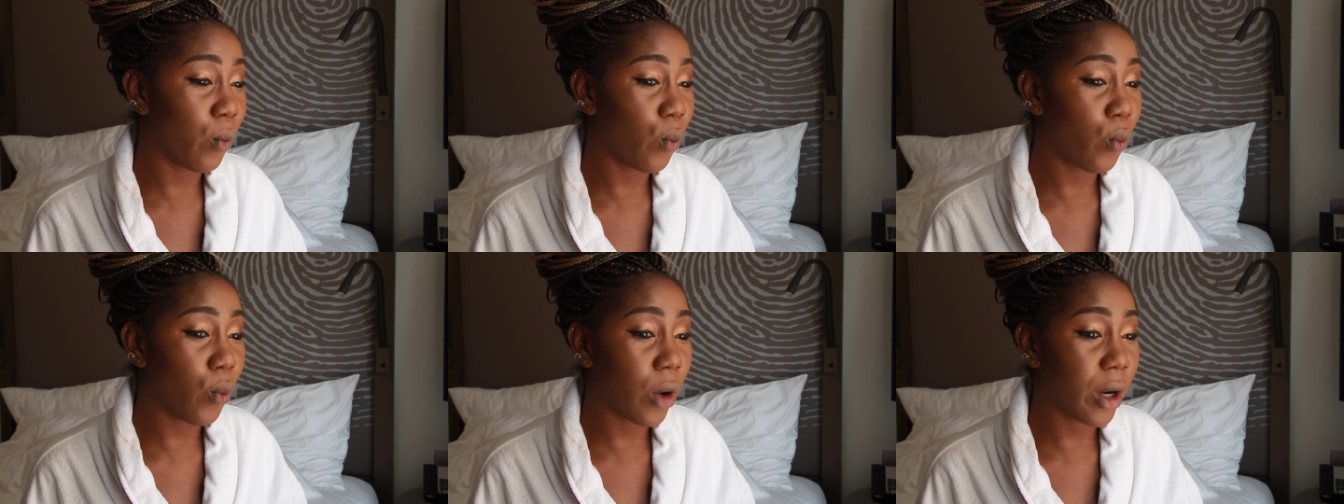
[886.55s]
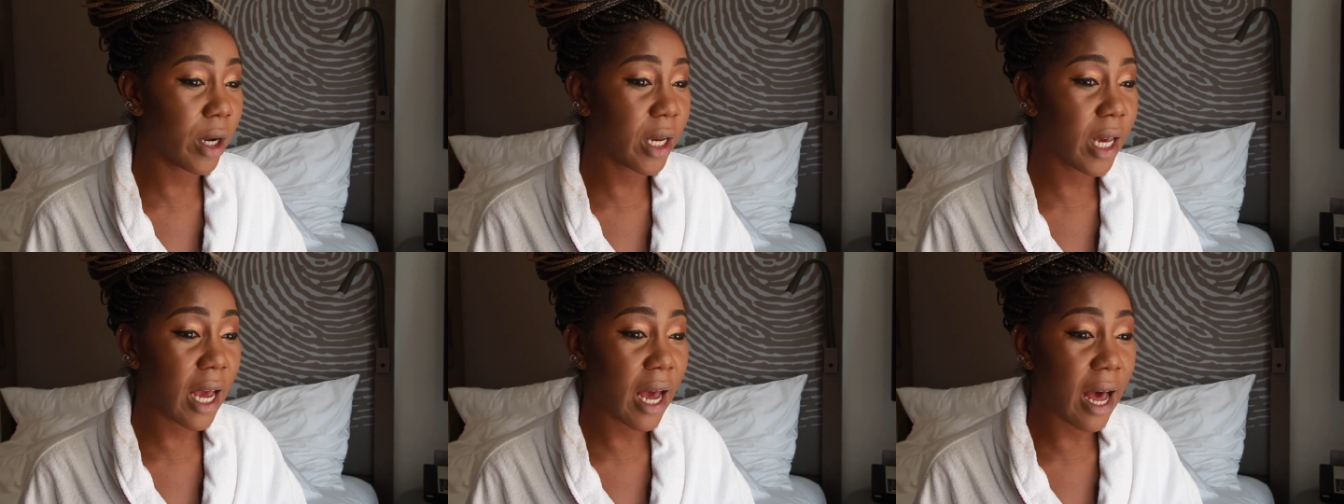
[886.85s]

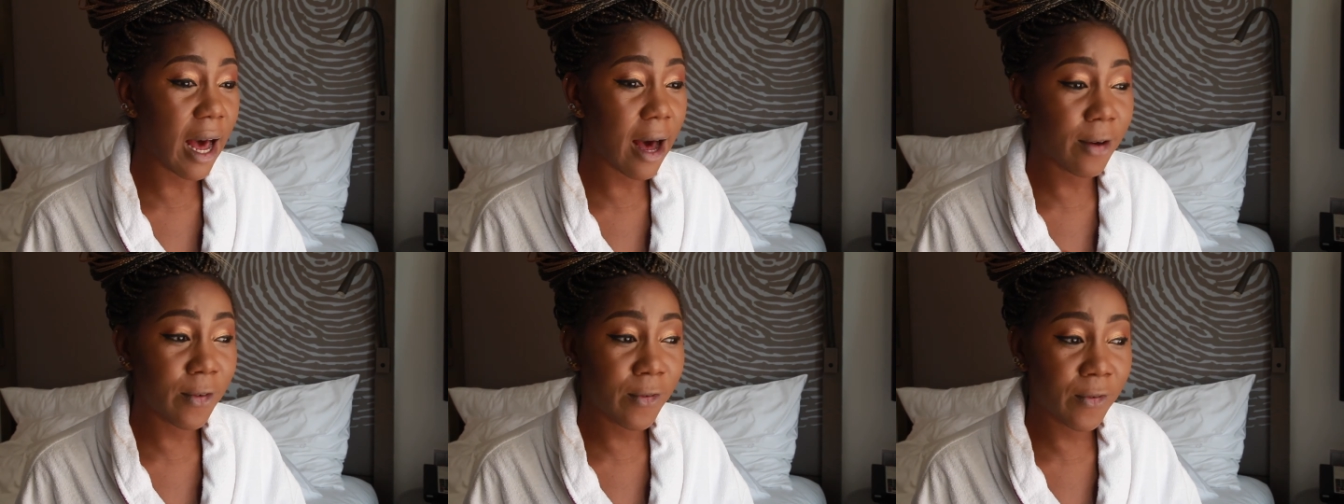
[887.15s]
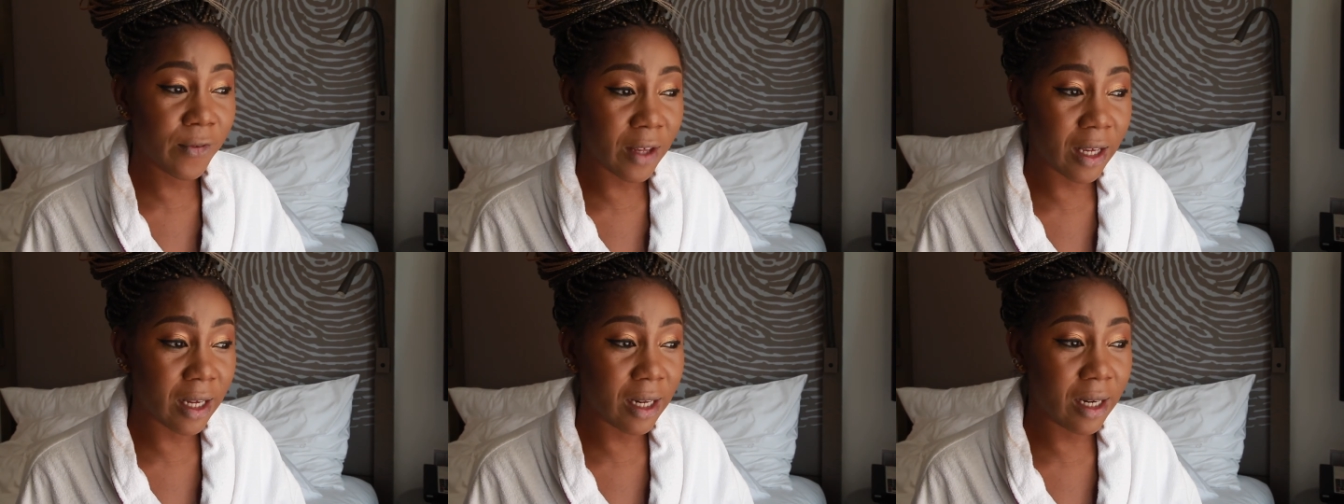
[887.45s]
work
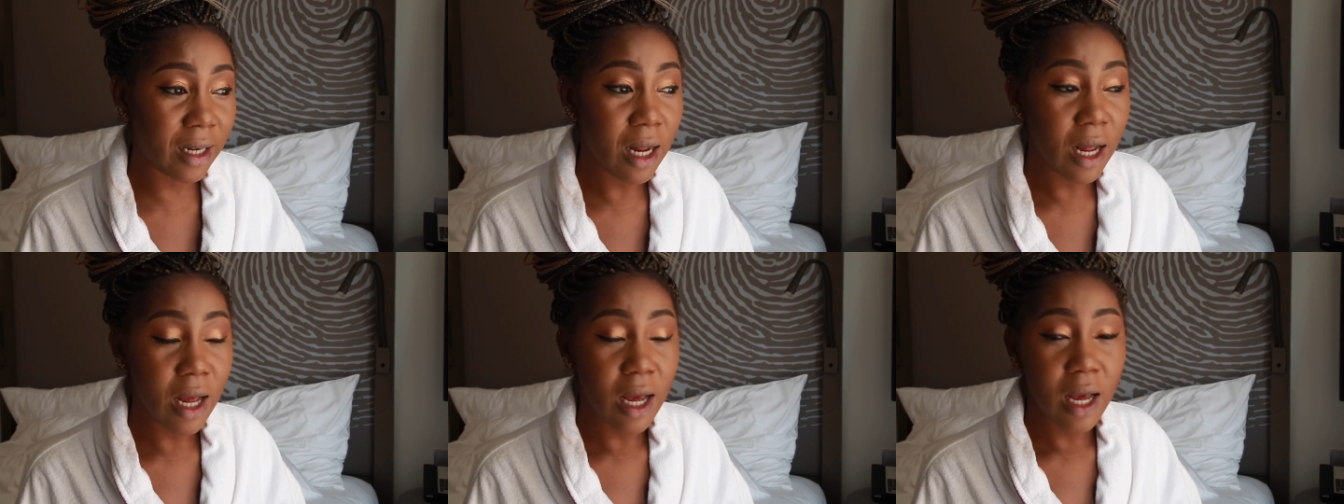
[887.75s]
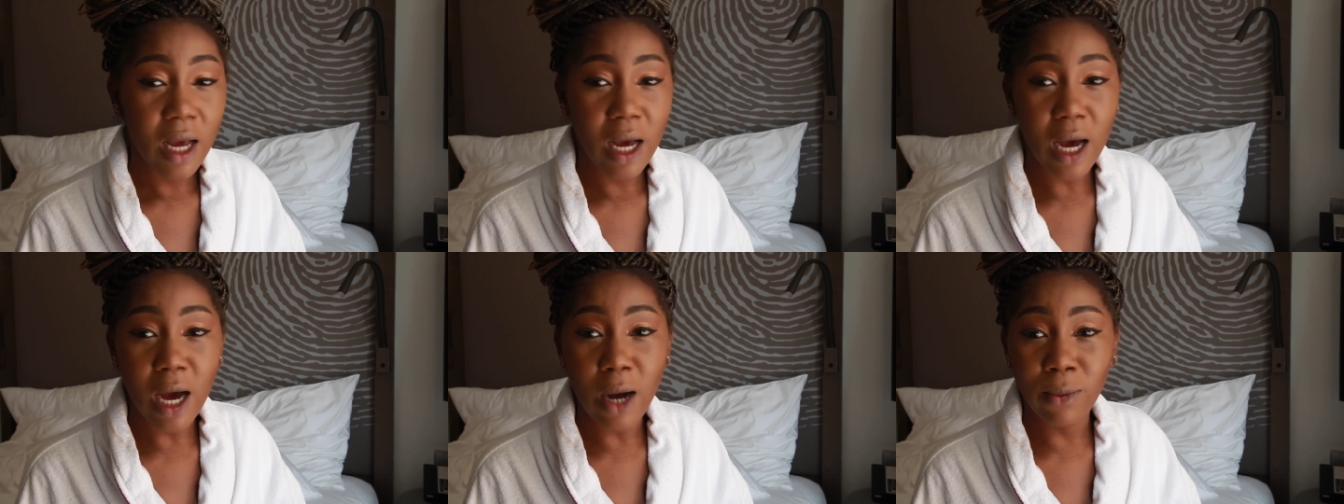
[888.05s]
outfit.
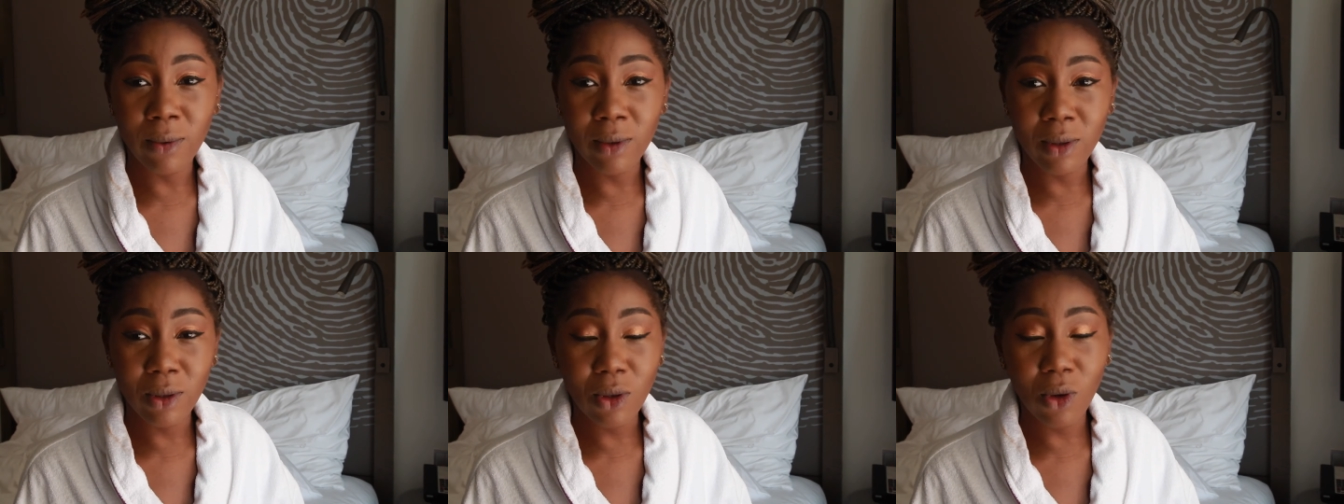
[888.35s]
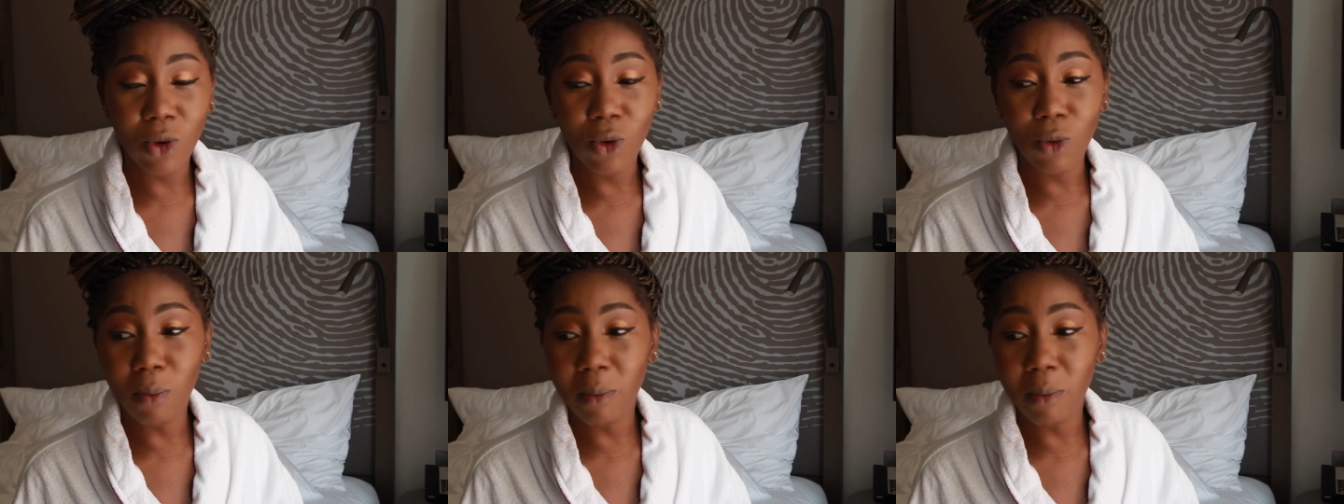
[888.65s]
I would go